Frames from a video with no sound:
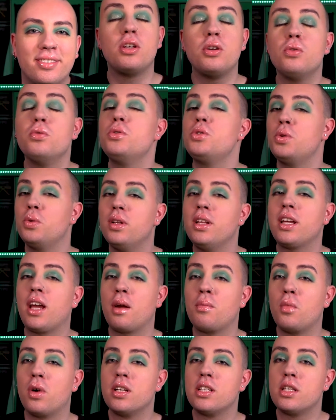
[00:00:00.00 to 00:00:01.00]
Usually
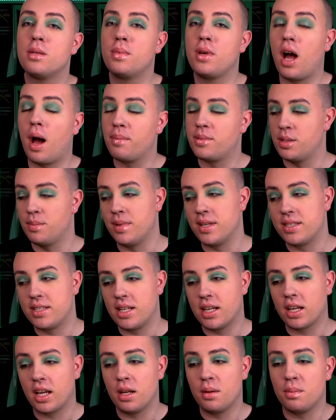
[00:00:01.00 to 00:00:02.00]
I'm one to be
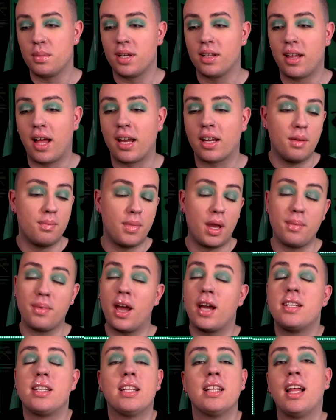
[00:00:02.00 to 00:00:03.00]
optimistic and be like, maybe
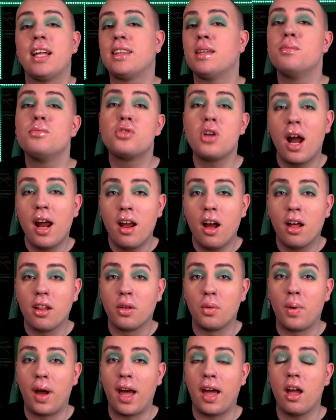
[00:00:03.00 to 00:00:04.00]
I didn't let them dry all the
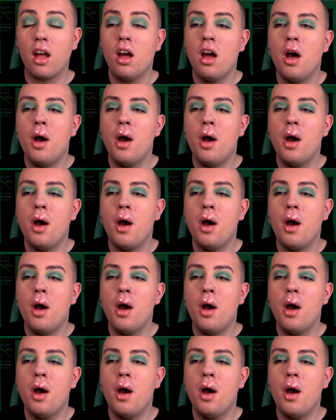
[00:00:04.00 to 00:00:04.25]
way.